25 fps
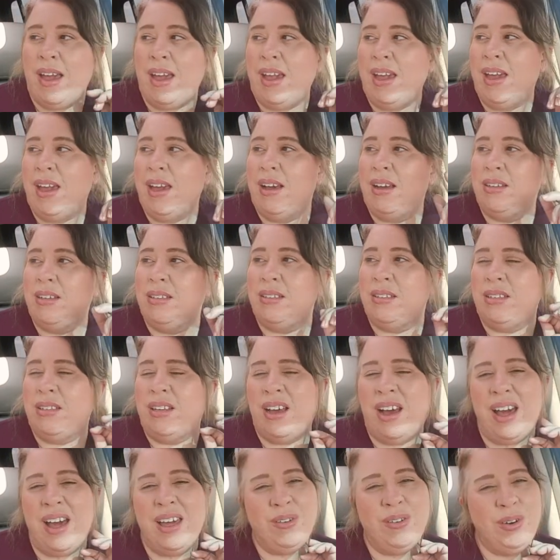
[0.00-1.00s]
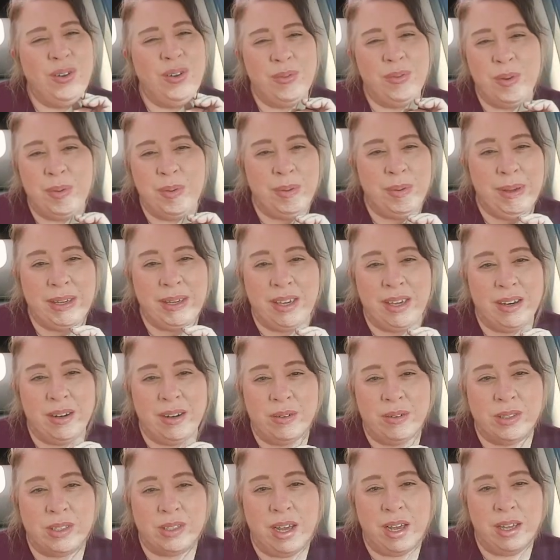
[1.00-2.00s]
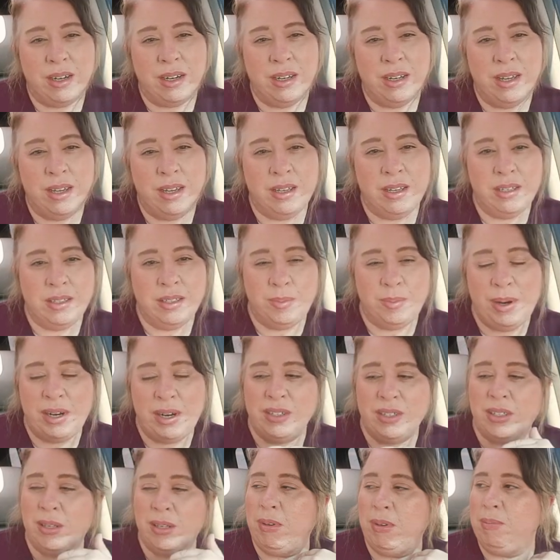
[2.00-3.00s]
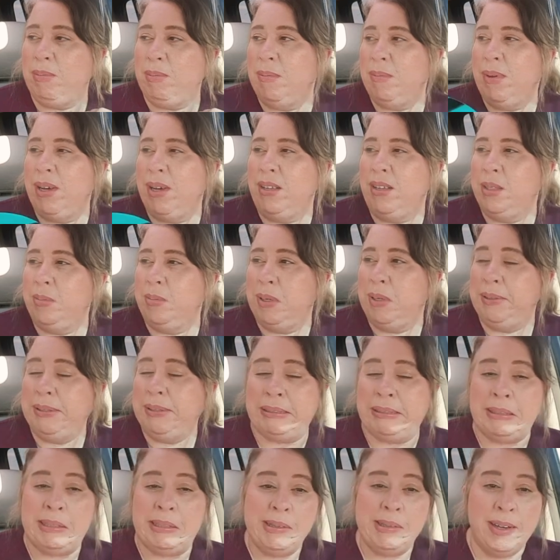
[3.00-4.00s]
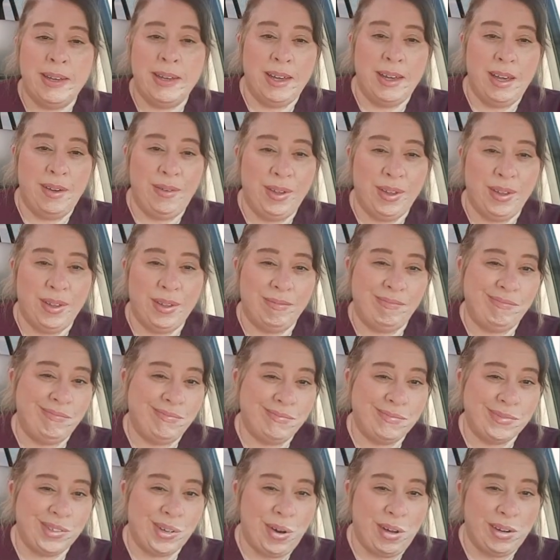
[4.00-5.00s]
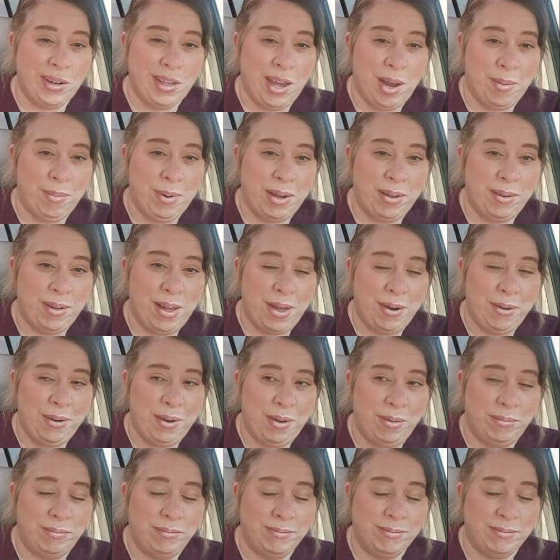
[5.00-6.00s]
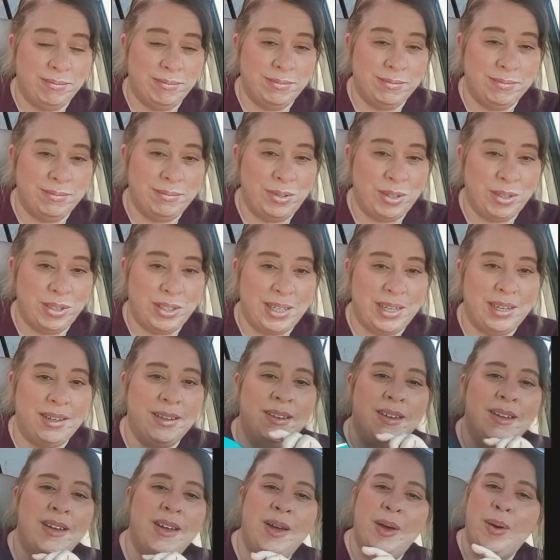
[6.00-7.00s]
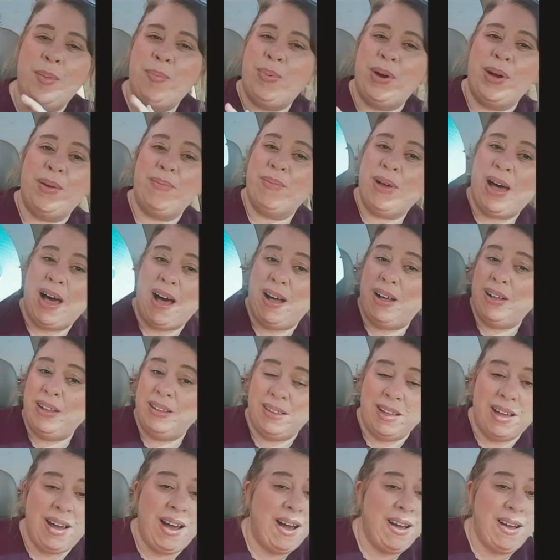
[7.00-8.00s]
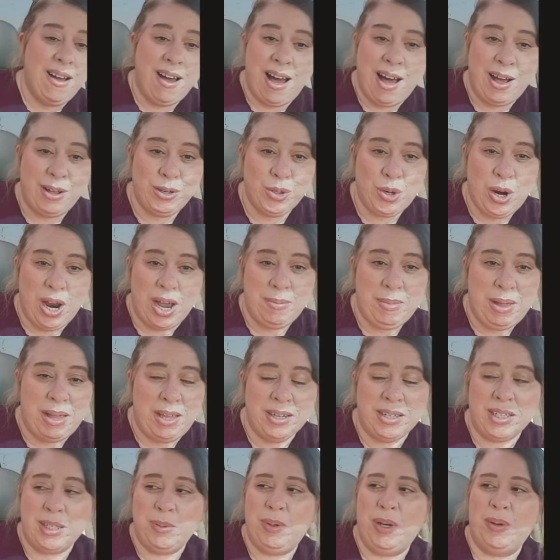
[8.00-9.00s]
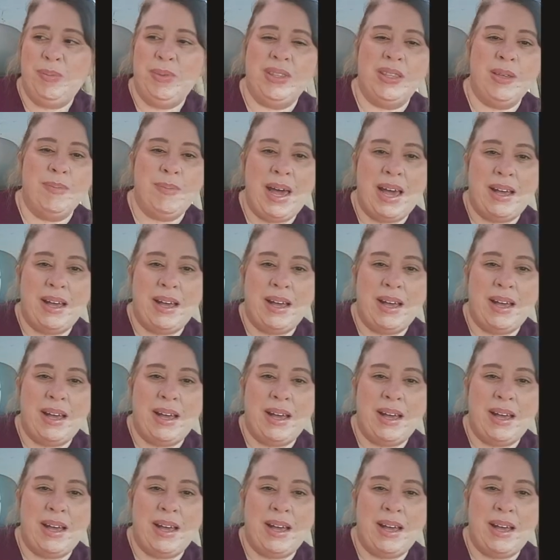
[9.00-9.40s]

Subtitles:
And I don't know if I'm going to put my kiddos on. It's probably just going to be me and my husband, if he'll go on camera. I don't know. We'll see. But I'll try them. I'll experiment the